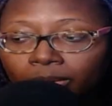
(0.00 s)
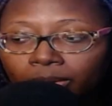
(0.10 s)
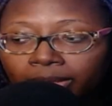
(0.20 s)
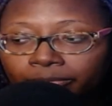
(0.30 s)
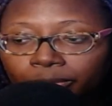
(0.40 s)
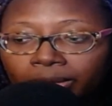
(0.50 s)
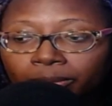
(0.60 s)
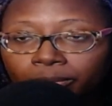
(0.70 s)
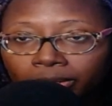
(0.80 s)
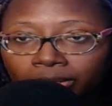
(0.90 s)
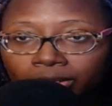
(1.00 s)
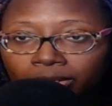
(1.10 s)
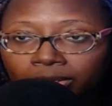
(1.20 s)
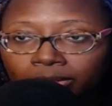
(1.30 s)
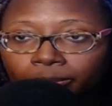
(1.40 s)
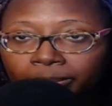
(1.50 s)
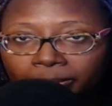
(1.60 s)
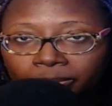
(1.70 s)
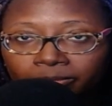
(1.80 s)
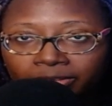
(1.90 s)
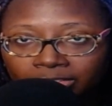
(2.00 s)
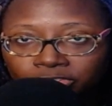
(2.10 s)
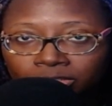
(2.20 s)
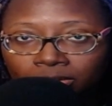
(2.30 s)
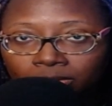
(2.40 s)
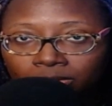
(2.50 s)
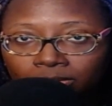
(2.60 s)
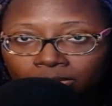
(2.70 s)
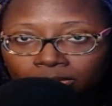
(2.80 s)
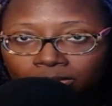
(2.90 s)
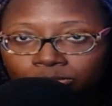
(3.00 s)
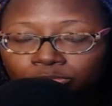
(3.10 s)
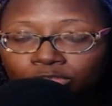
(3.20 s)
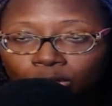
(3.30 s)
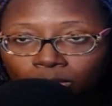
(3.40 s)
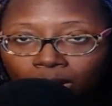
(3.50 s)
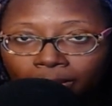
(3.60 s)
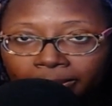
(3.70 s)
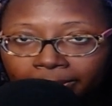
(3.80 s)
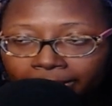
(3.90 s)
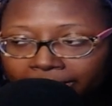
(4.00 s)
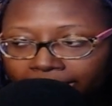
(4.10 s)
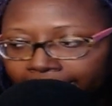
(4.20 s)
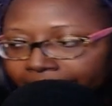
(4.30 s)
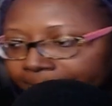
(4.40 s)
if we're at work, be professional. Don't call me by my name.